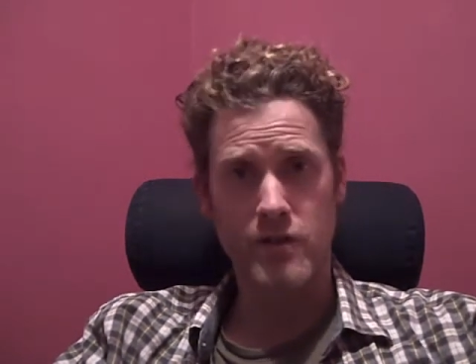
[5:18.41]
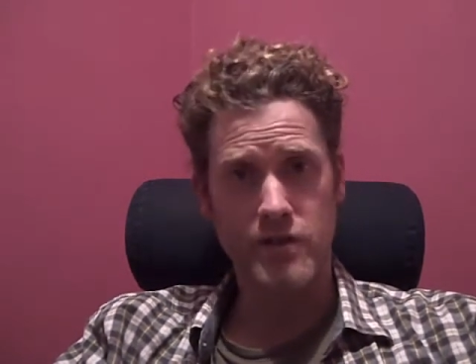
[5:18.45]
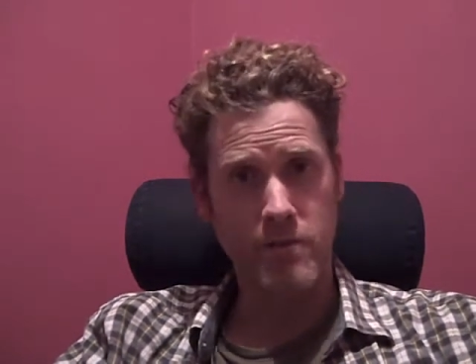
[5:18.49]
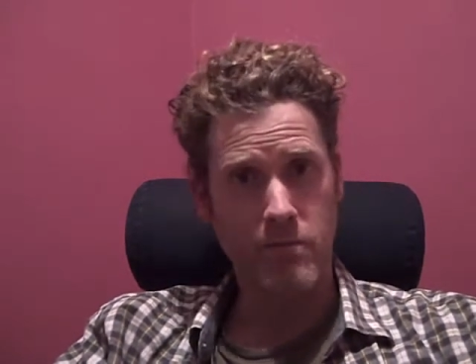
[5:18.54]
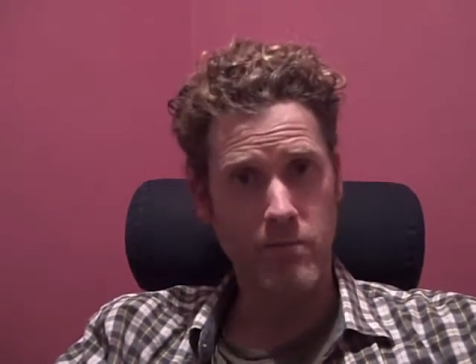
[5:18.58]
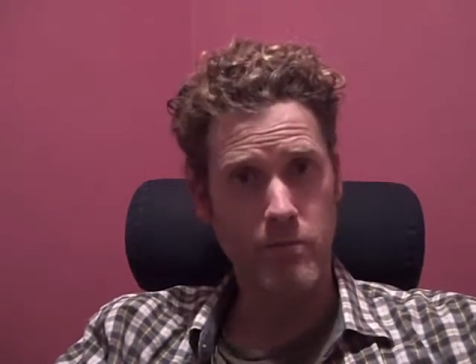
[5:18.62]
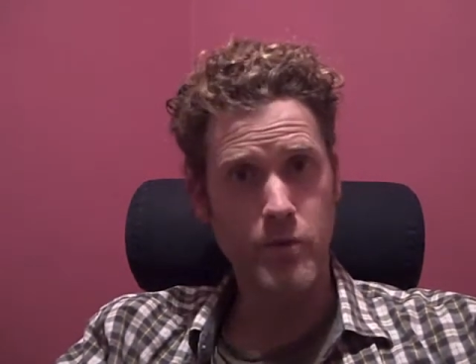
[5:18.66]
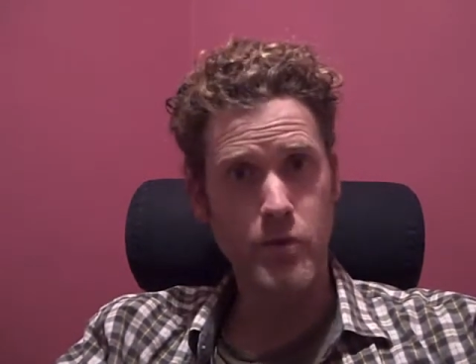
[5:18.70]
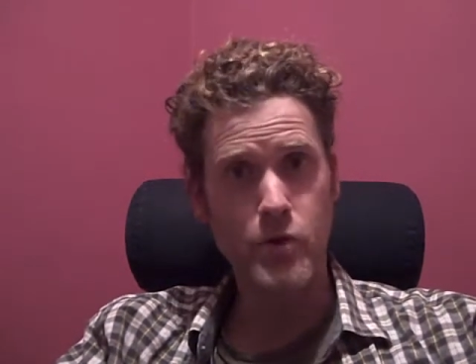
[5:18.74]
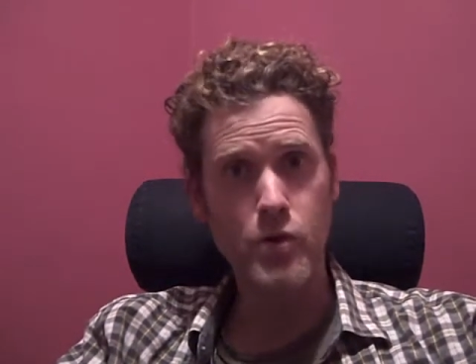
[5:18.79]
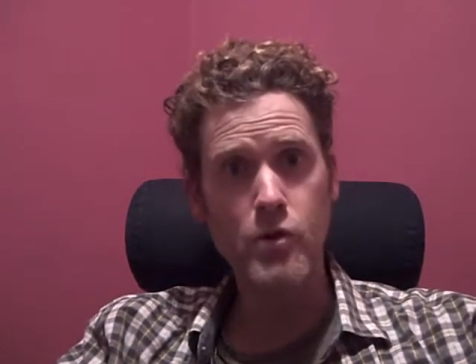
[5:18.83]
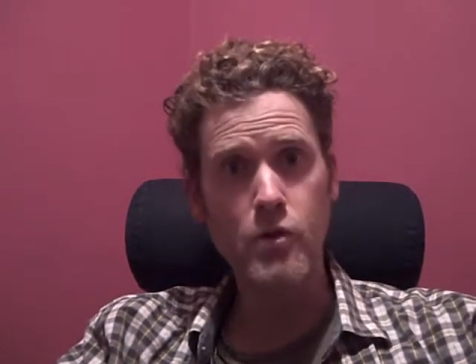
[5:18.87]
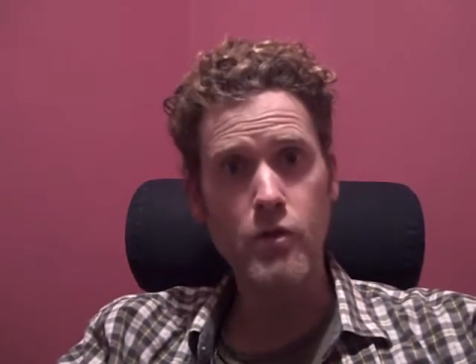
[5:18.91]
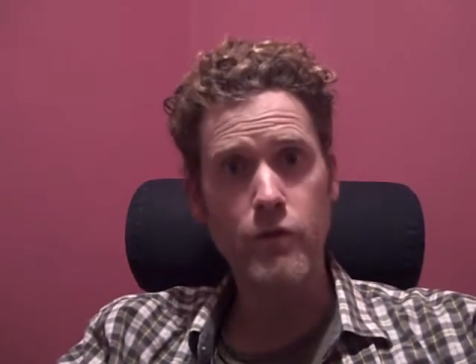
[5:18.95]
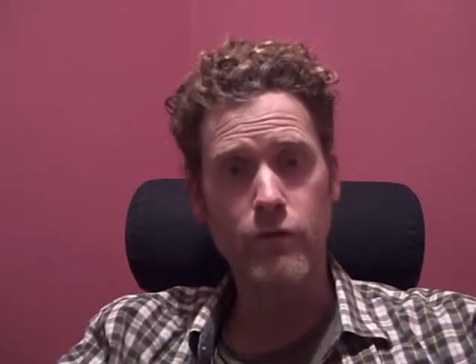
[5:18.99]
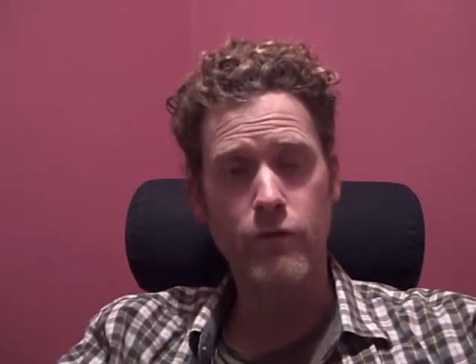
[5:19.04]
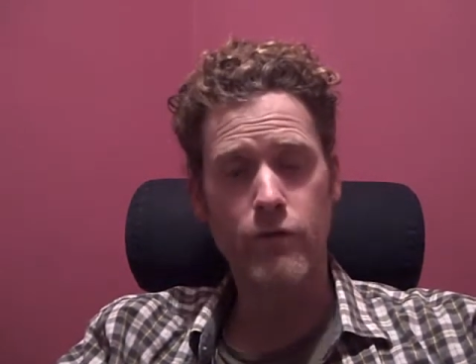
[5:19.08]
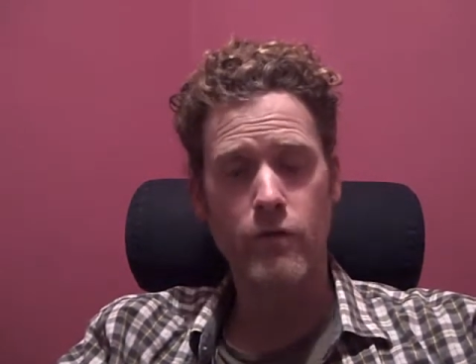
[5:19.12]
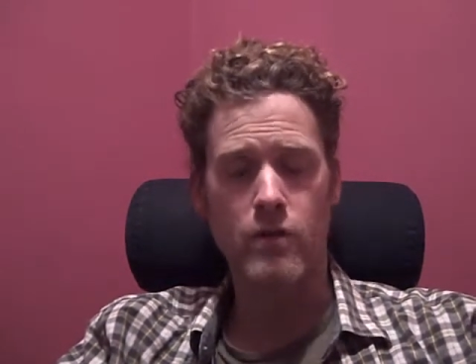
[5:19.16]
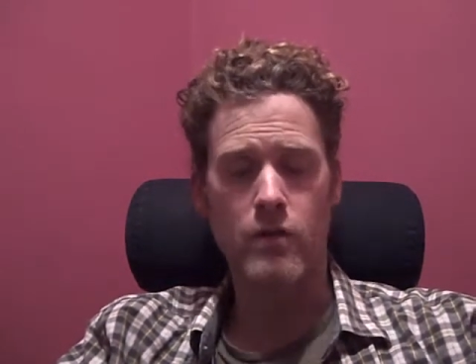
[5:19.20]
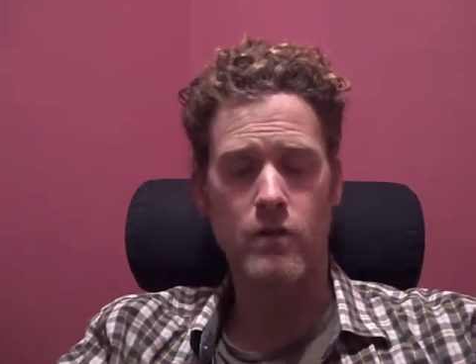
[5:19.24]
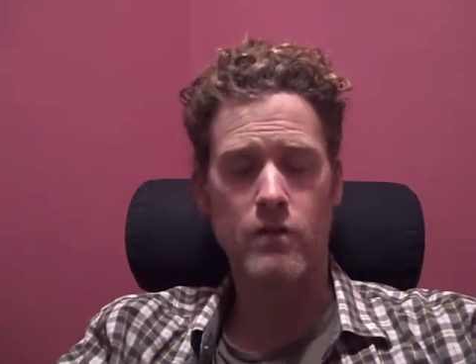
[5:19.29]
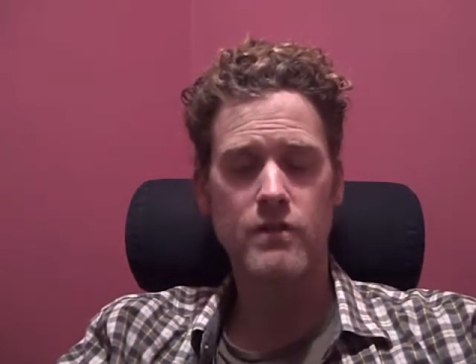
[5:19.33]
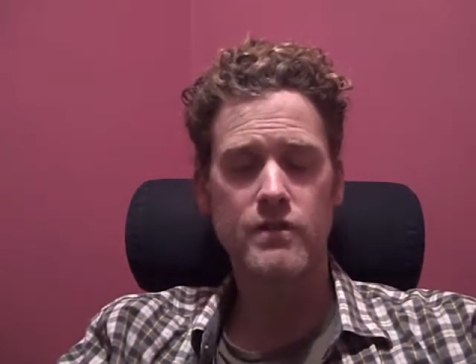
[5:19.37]
It's a
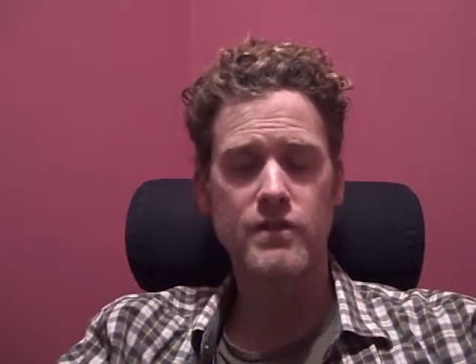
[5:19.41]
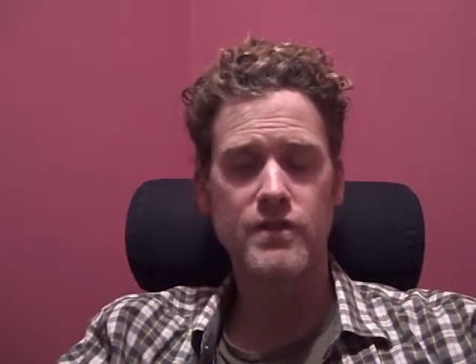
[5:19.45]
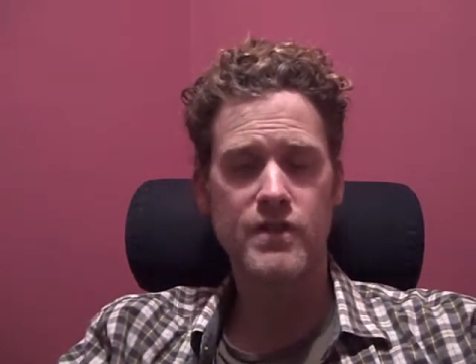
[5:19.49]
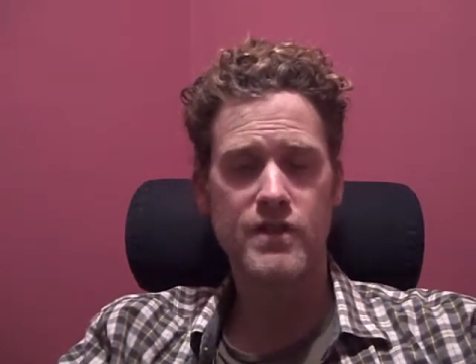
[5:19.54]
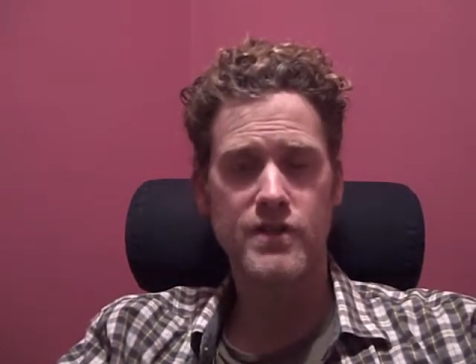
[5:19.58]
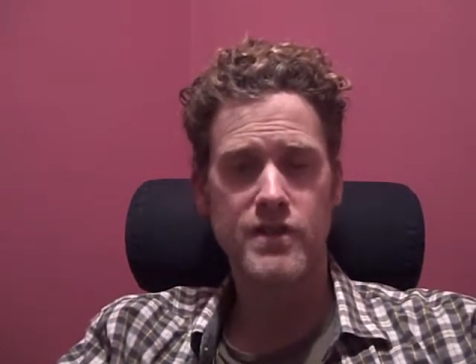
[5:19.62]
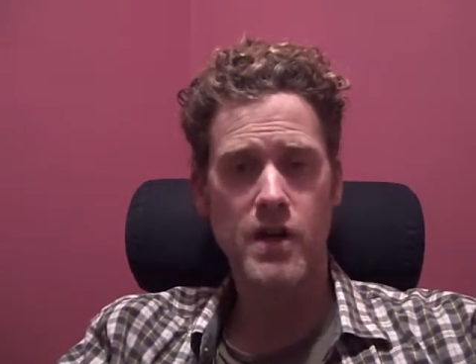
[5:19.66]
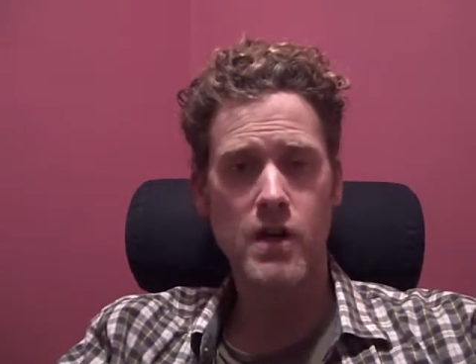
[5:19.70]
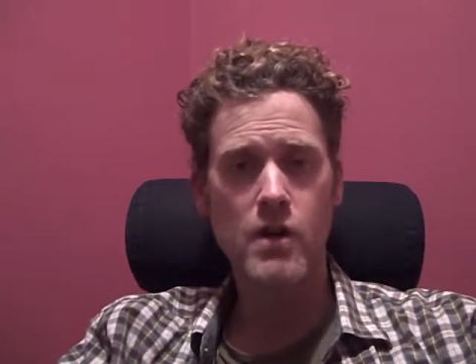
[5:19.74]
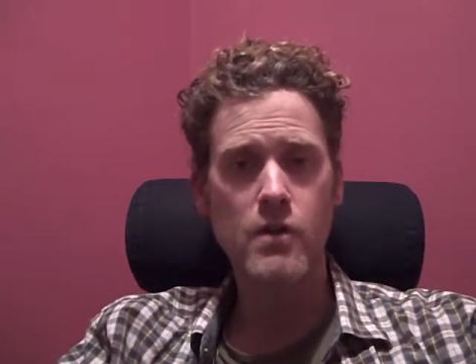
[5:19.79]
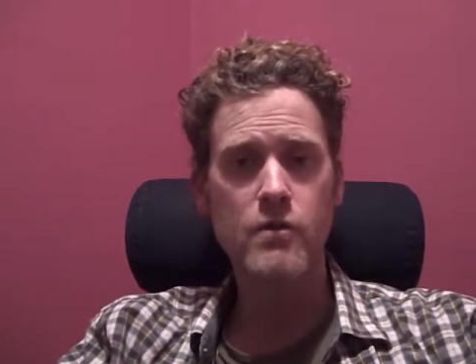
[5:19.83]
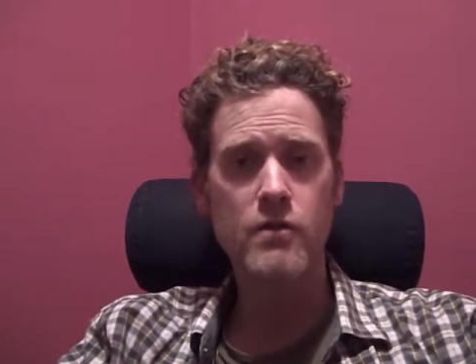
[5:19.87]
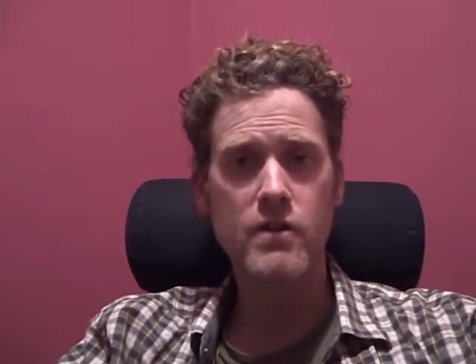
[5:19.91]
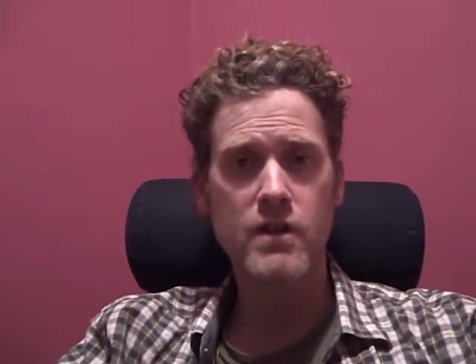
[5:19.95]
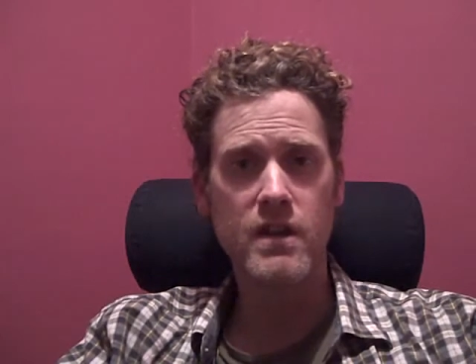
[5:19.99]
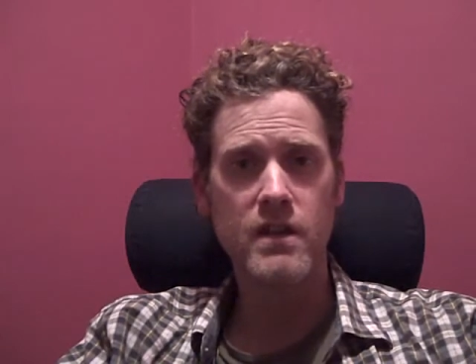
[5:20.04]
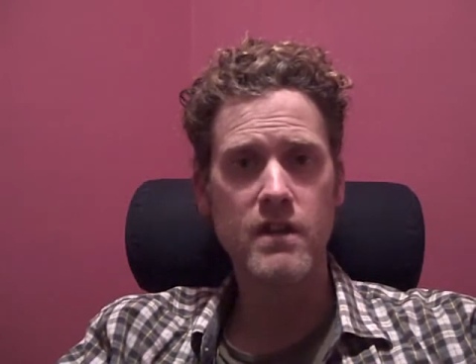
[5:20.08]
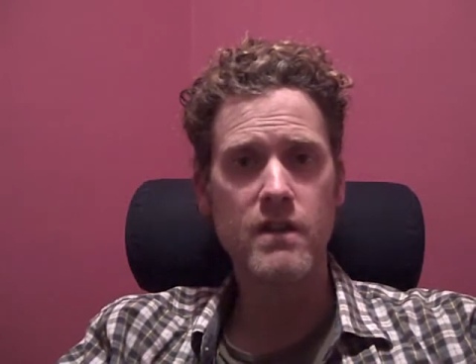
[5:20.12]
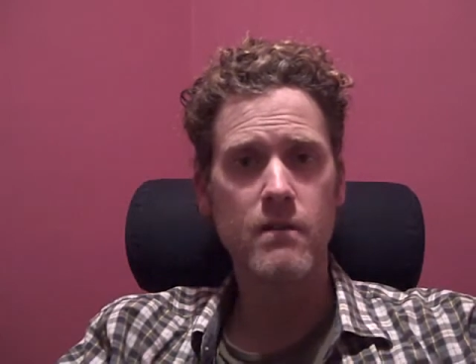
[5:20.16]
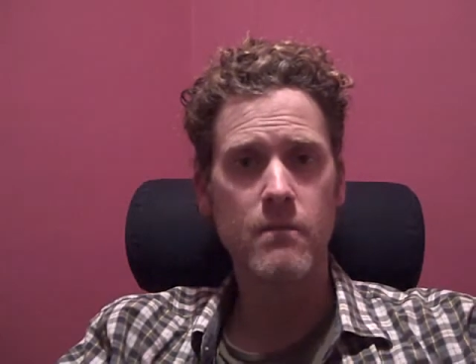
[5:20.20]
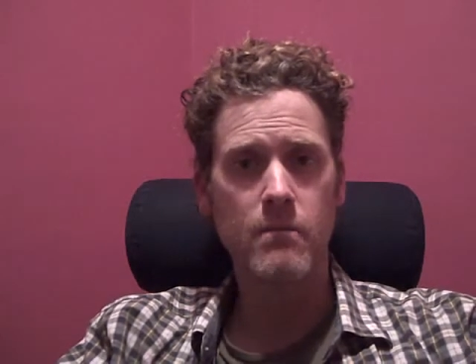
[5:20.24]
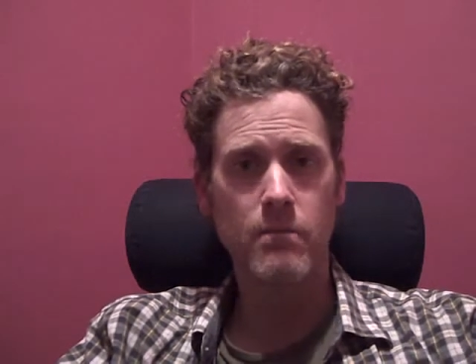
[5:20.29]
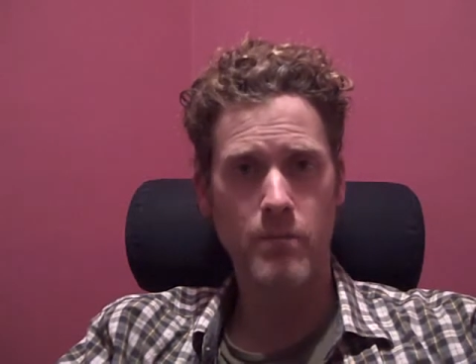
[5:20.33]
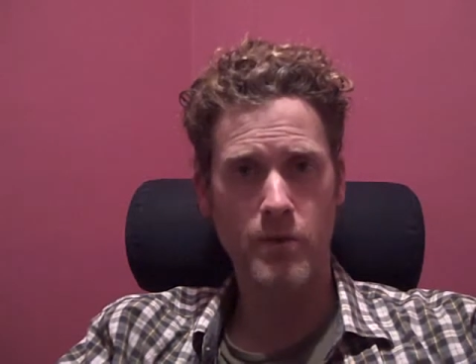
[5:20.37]
beautiful
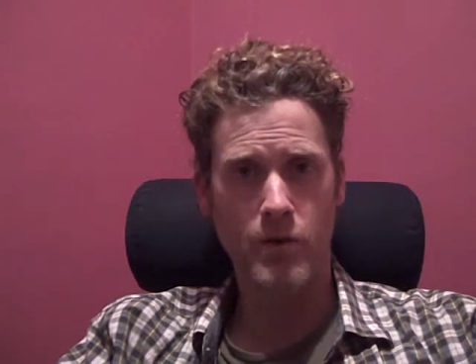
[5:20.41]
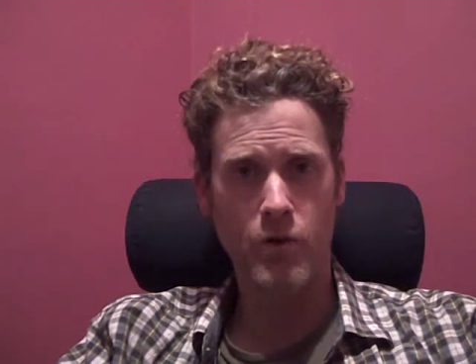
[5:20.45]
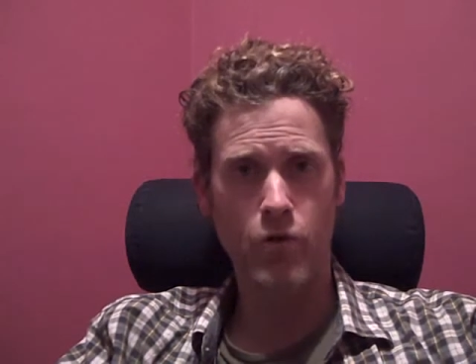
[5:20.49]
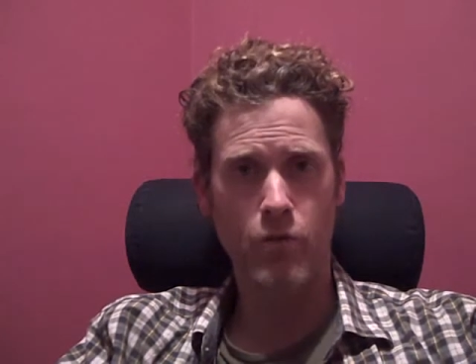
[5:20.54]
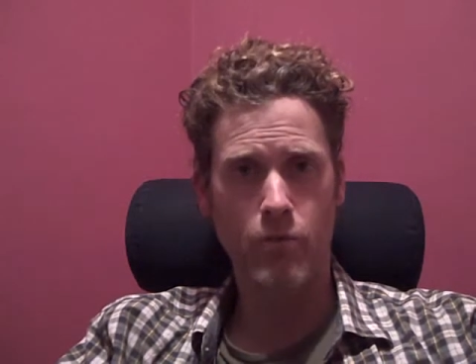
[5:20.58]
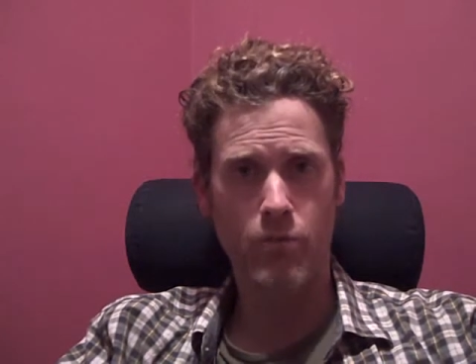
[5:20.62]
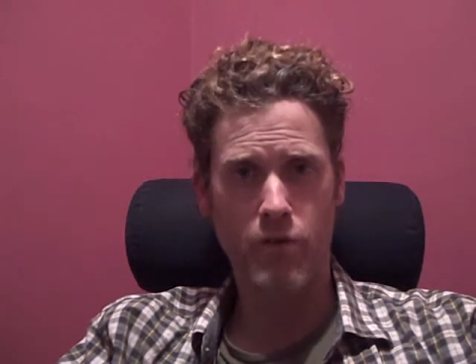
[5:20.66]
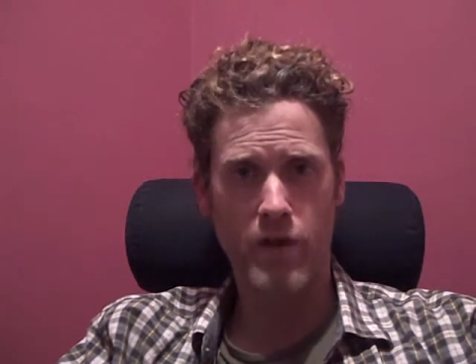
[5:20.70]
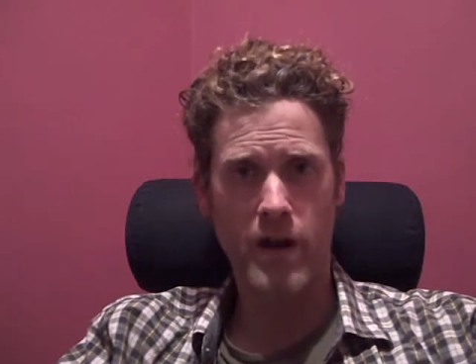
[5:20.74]
stone-built